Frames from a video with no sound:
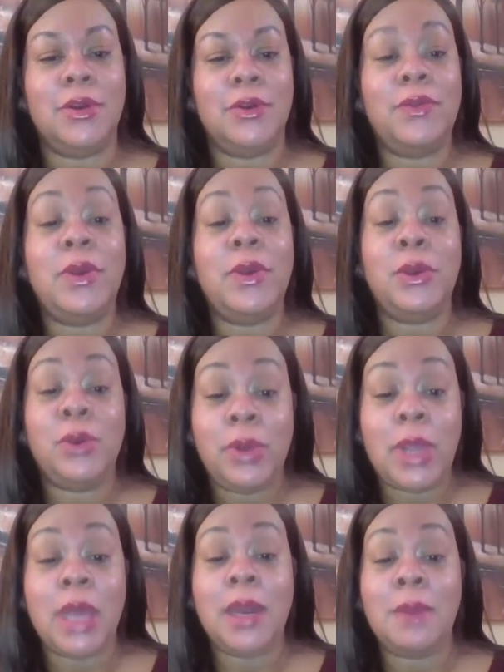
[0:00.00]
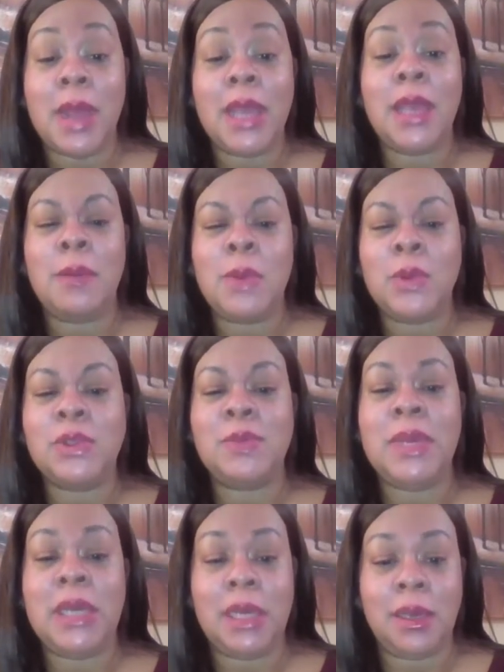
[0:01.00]
For you created my inmost
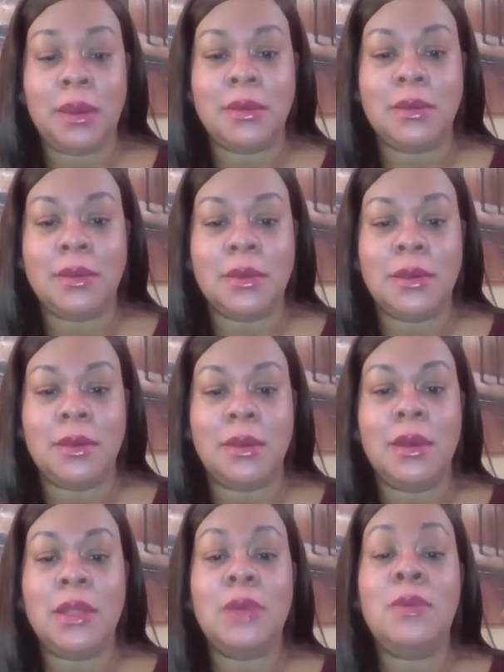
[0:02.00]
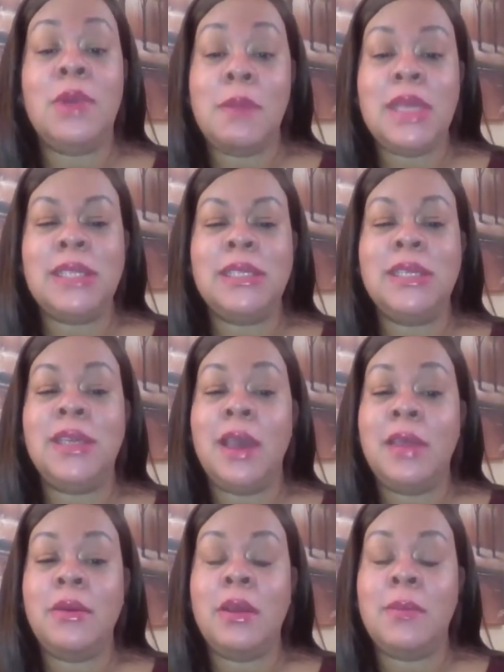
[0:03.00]
being. You knit me
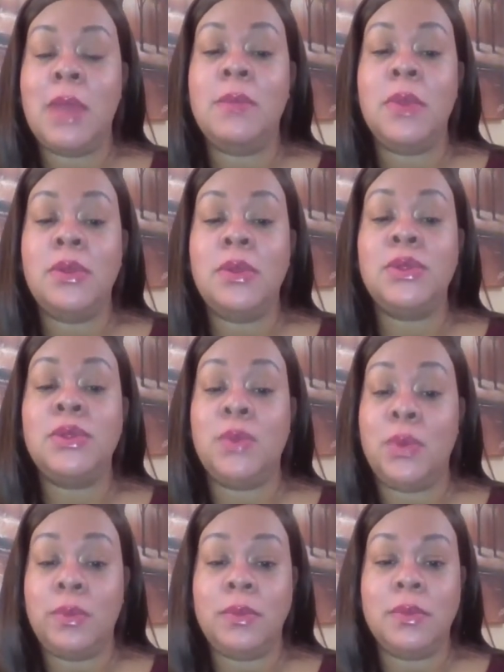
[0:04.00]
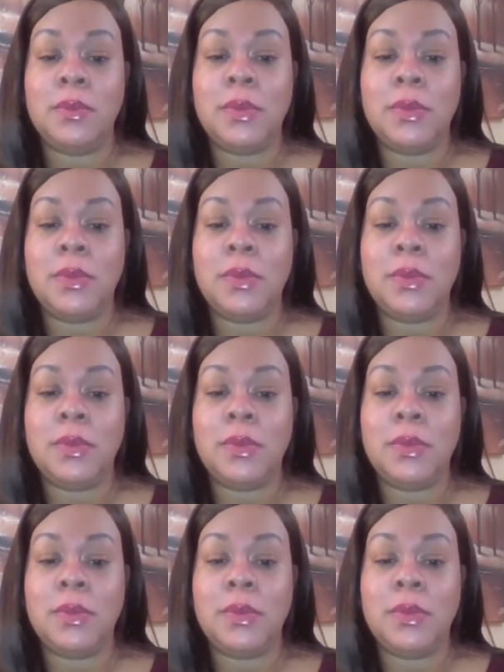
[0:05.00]
together in my mother's womb.